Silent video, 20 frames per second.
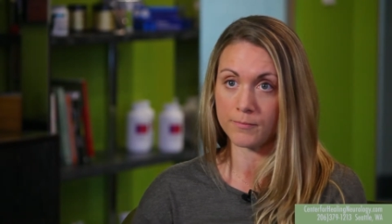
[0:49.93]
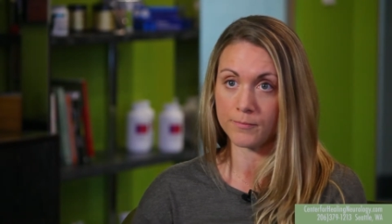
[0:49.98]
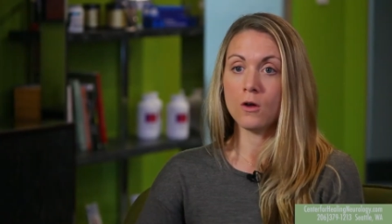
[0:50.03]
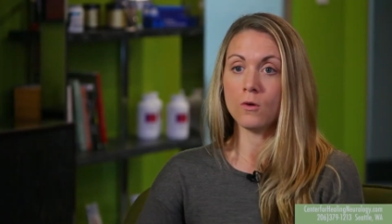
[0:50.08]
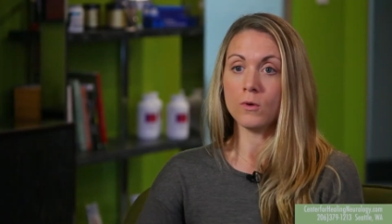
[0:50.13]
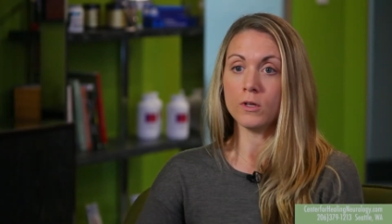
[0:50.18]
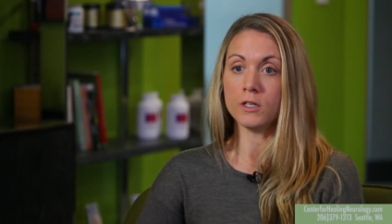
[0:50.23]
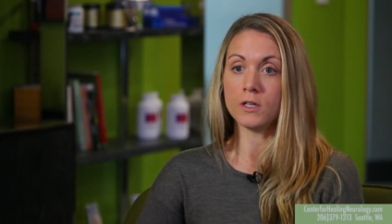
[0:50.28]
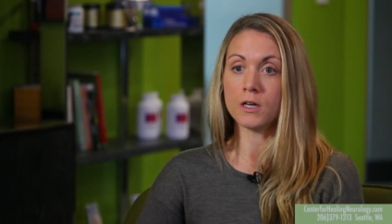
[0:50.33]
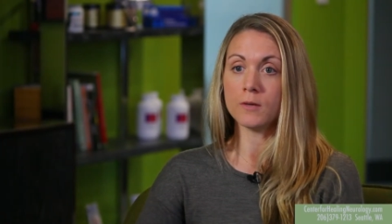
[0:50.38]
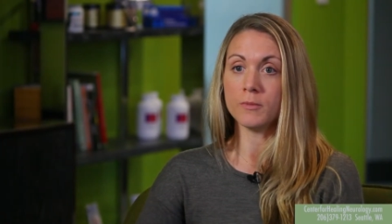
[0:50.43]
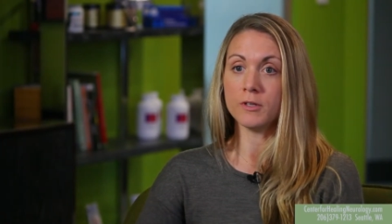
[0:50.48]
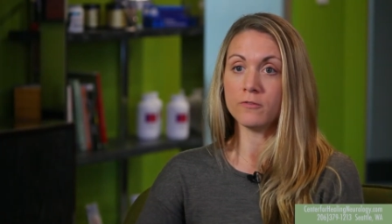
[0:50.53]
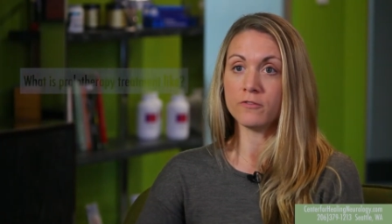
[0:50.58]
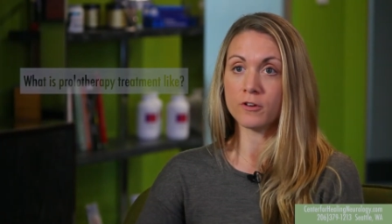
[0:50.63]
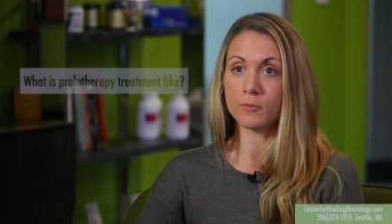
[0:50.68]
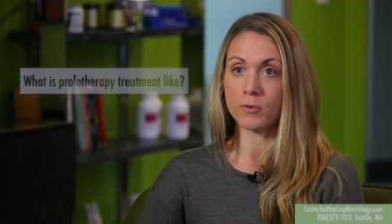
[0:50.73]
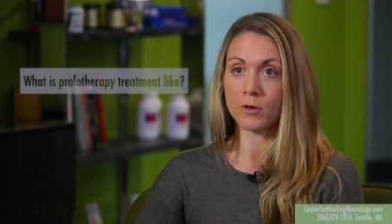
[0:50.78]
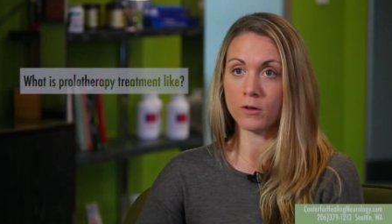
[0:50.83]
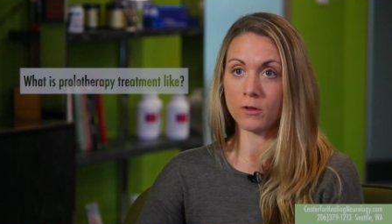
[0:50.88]
When you come in
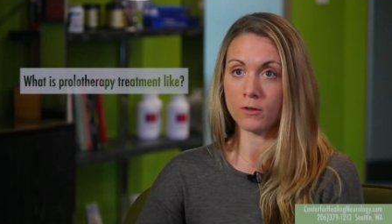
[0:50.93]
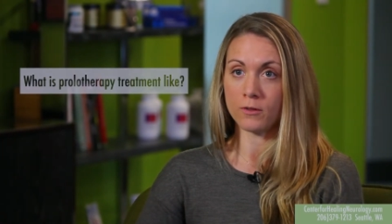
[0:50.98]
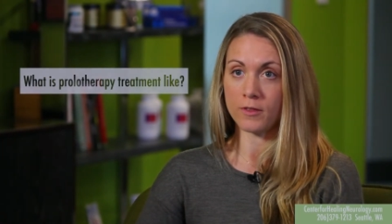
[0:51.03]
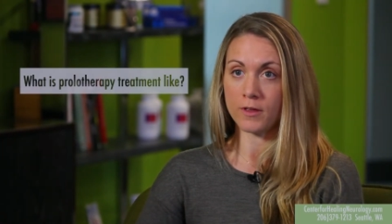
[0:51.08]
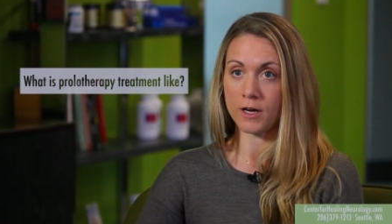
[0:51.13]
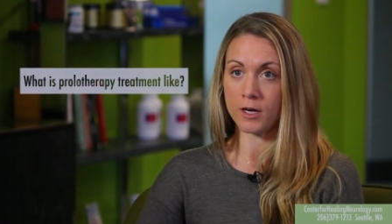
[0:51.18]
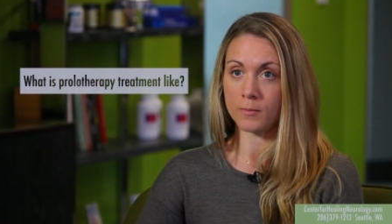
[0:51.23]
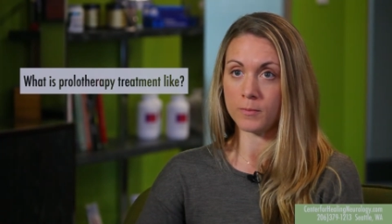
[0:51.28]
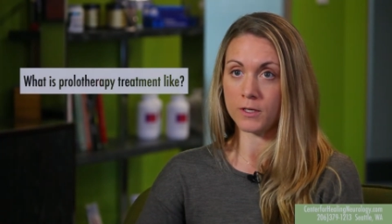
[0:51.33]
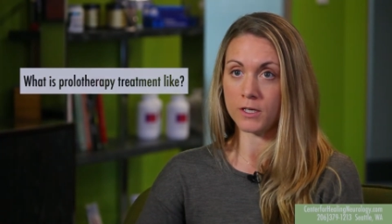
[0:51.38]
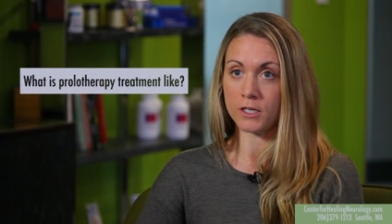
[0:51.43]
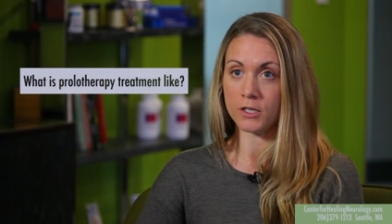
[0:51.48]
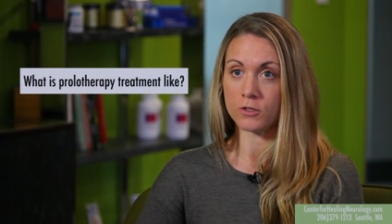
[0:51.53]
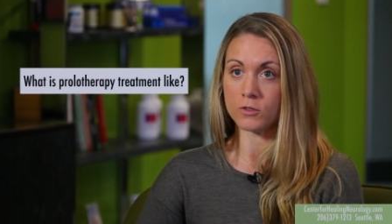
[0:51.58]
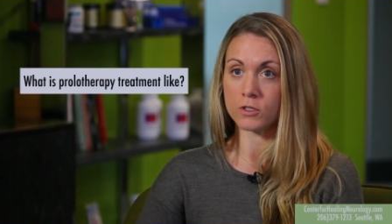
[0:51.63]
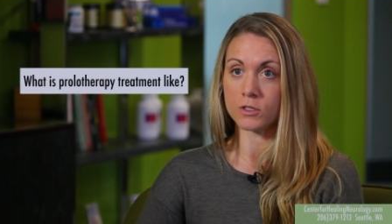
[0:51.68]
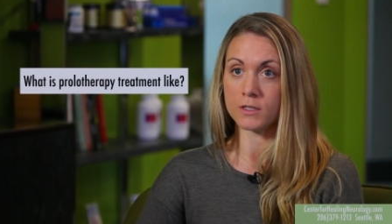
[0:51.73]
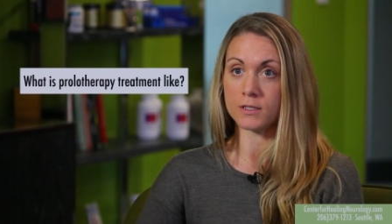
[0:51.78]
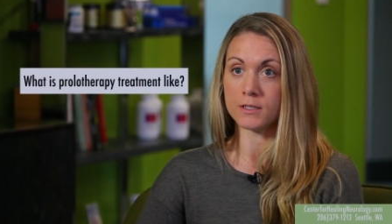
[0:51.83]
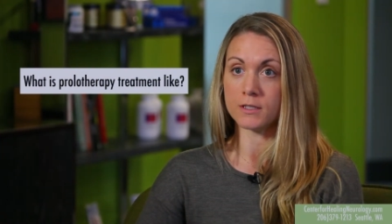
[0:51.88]
for prolotherapy, you
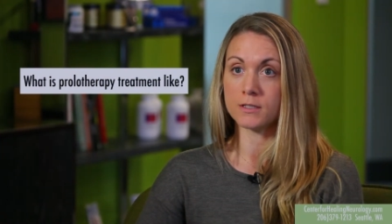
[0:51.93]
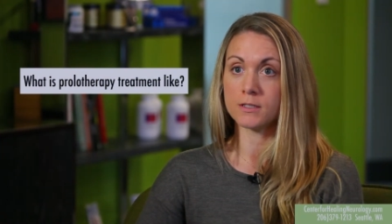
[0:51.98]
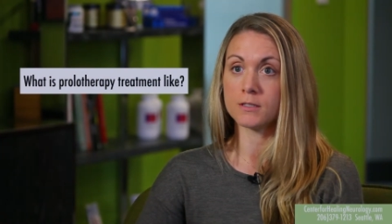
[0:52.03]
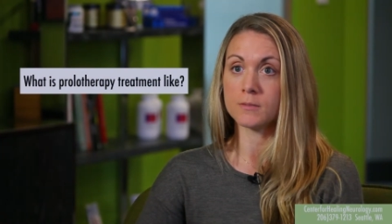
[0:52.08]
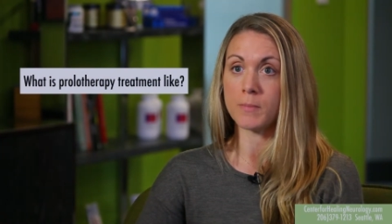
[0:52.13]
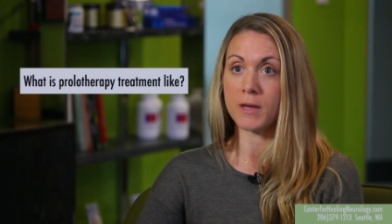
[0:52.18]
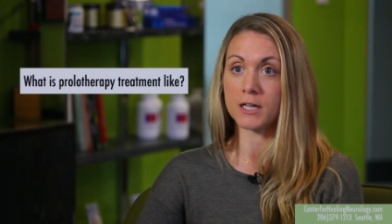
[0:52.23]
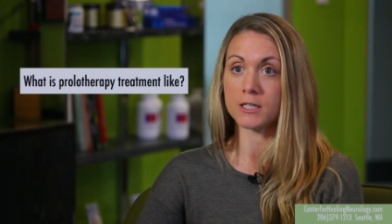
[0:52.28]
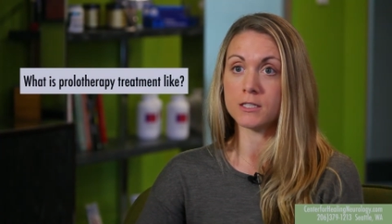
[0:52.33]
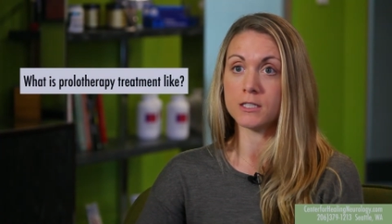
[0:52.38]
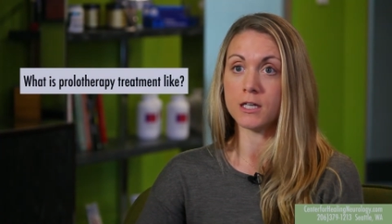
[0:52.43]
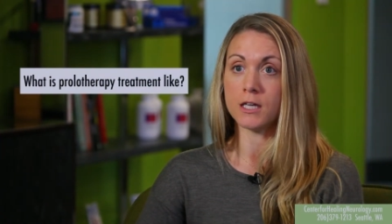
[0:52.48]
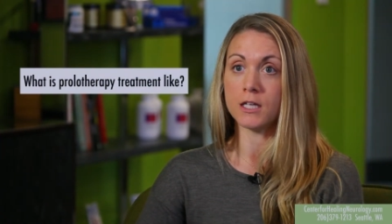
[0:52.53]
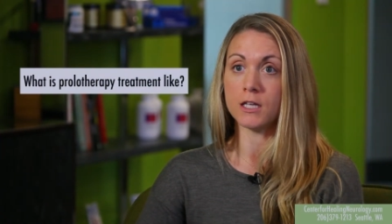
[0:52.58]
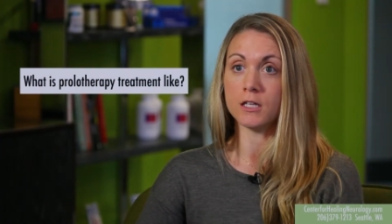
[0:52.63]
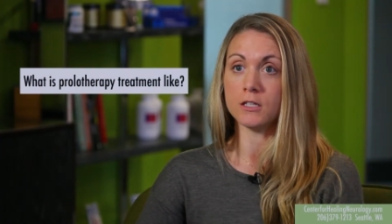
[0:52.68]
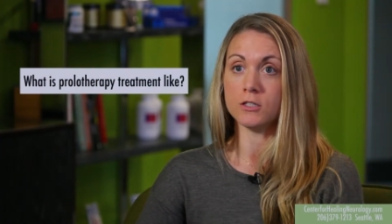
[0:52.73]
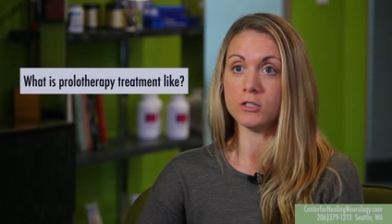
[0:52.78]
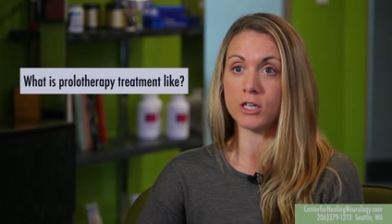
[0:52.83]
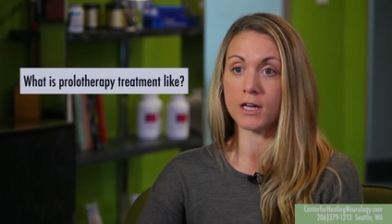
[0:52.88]
should expect to get
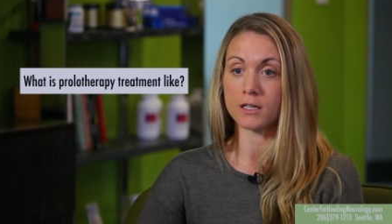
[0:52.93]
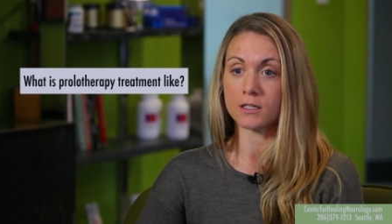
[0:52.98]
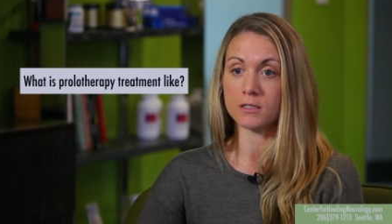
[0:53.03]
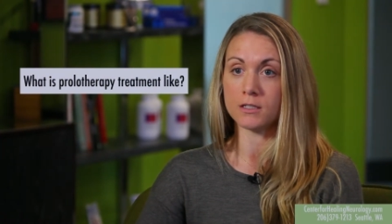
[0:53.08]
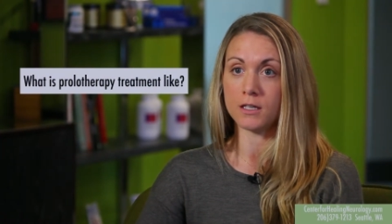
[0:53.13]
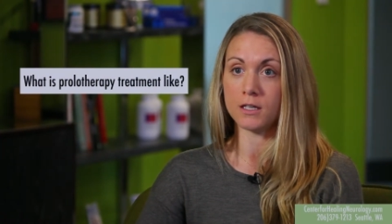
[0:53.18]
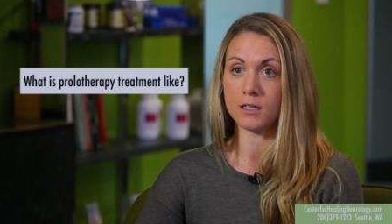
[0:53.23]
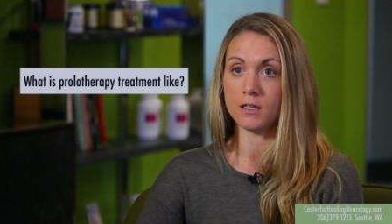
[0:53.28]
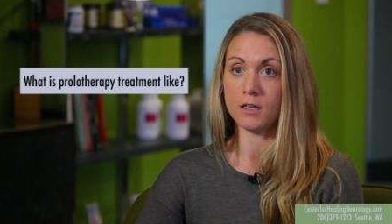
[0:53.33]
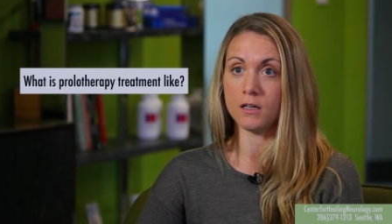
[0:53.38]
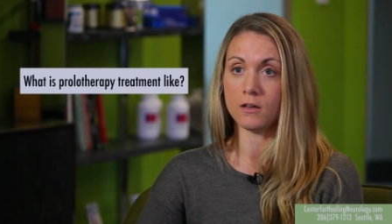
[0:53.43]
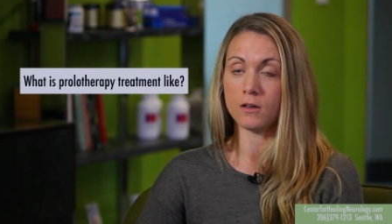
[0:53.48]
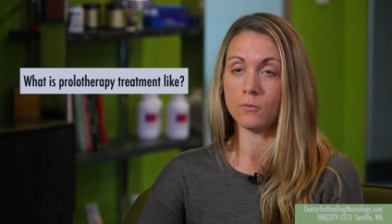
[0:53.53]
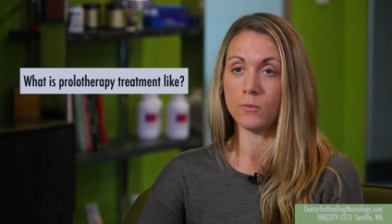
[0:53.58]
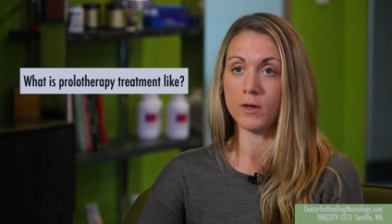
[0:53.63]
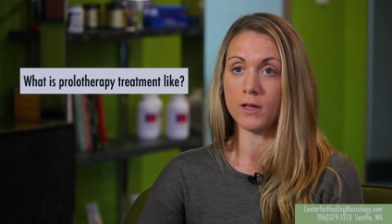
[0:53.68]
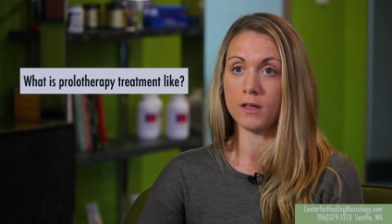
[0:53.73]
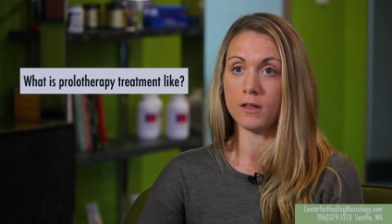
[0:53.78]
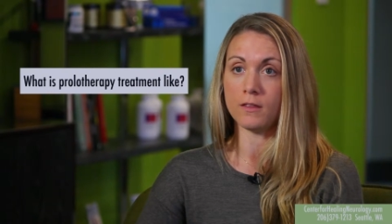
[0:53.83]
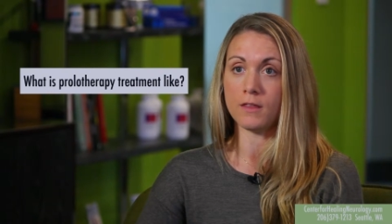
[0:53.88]
injected
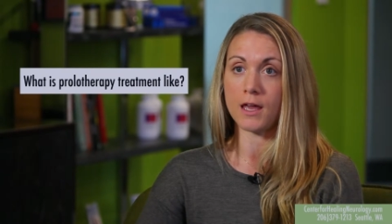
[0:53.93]
with